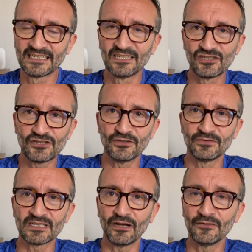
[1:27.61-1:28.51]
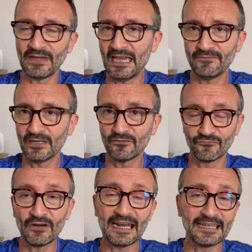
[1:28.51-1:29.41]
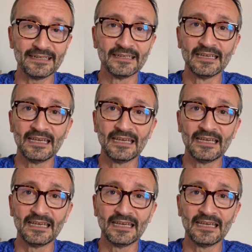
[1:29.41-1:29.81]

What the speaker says: shoes I've ever ran in.